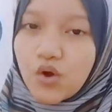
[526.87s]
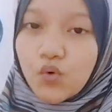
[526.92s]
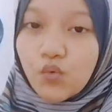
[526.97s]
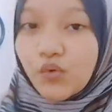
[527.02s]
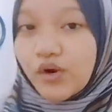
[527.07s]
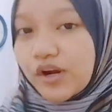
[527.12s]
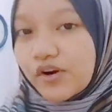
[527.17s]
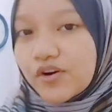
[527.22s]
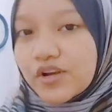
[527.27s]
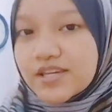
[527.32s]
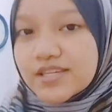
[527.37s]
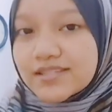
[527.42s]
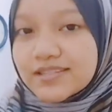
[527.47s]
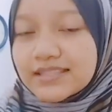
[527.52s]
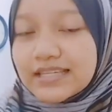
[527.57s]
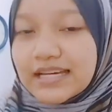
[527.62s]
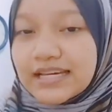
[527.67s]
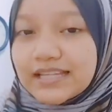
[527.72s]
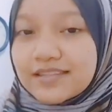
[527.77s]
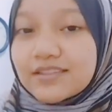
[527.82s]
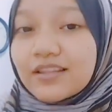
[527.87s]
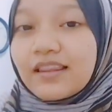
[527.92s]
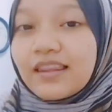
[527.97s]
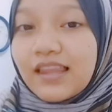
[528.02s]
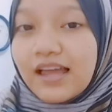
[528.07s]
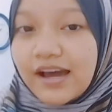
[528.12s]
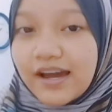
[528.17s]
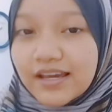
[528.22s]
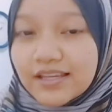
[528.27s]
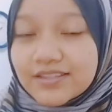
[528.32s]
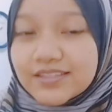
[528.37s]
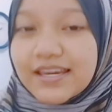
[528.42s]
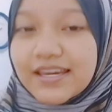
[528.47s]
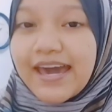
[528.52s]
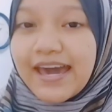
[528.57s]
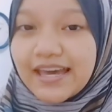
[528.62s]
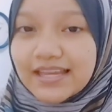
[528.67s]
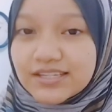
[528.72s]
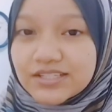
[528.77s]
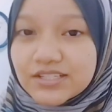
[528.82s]
Whereas the
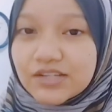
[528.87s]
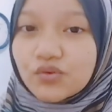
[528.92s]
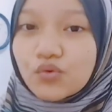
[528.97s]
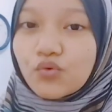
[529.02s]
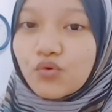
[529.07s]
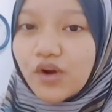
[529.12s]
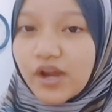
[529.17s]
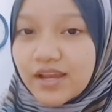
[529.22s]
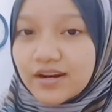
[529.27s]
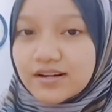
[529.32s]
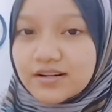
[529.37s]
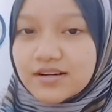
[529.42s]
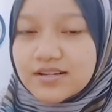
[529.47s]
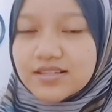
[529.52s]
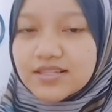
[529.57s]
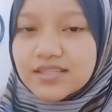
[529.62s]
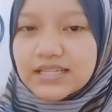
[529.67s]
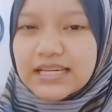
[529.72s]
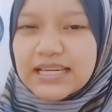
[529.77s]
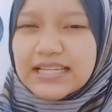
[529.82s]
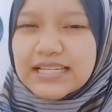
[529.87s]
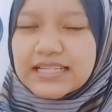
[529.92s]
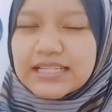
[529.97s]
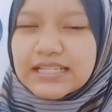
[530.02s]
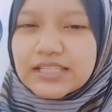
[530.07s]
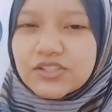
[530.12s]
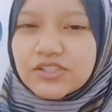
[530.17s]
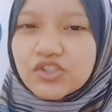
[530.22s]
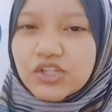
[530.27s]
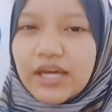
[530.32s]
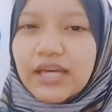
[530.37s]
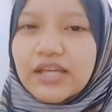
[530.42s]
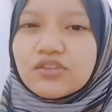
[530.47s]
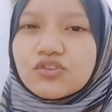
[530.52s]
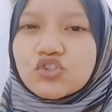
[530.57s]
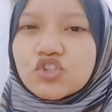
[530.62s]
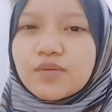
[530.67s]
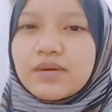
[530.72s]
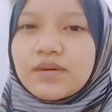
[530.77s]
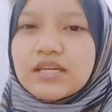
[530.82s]
light-handed writers
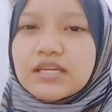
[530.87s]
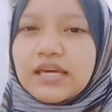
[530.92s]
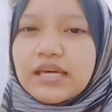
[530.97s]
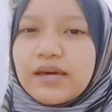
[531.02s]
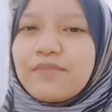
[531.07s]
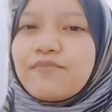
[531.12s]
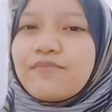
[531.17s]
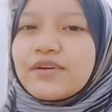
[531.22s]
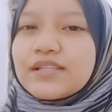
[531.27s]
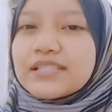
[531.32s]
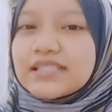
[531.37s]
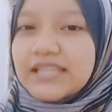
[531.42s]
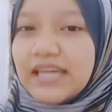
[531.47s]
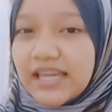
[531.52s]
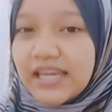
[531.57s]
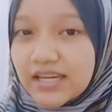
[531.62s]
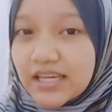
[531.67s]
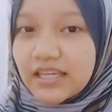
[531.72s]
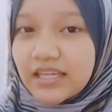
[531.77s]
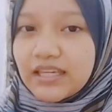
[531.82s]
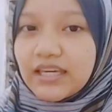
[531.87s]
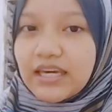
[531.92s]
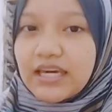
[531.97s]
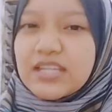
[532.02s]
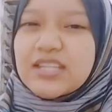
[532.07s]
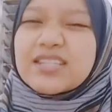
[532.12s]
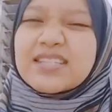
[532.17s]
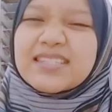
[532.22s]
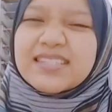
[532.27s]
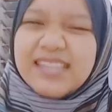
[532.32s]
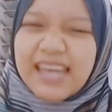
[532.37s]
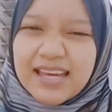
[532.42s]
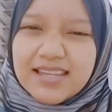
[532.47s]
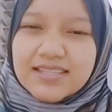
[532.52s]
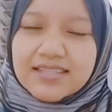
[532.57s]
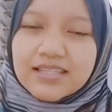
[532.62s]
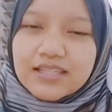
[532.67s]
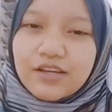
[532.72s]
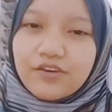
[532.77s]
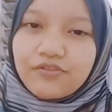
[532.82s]
tend to be empathetic and
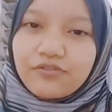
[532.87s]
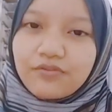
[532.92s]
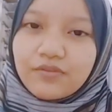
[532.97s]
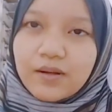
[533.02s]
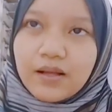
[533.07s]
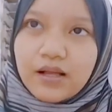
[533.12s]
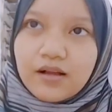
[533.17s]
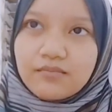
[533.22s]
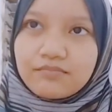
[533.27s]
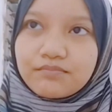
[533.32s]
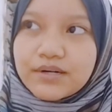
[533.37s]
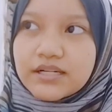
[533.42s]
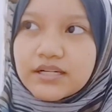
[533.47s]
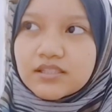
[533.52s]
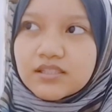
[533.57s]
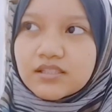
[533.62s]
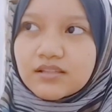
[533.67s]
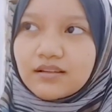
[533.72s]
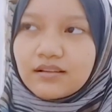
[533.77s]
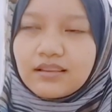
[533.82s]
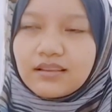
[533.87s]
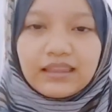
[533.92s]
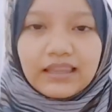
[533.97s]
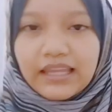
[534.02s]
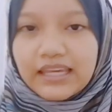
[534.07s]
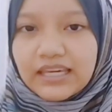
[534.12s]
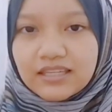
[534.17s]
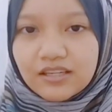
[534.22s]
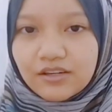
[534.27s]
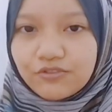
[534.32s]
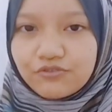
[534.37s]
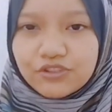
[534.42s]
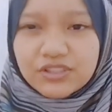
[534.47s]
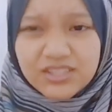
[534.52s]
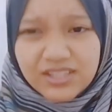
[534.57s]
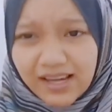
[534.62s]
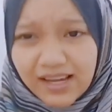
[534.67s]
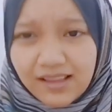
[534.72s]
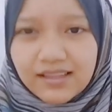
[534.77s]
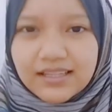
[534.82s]
sensitive, but lack
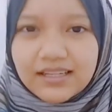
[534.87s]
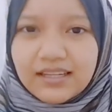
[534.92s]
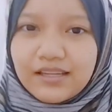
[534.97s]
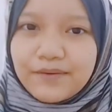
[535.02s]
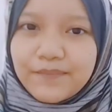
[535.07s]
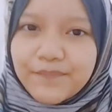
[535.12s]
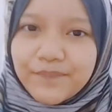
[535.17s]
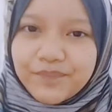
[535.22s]
vitality.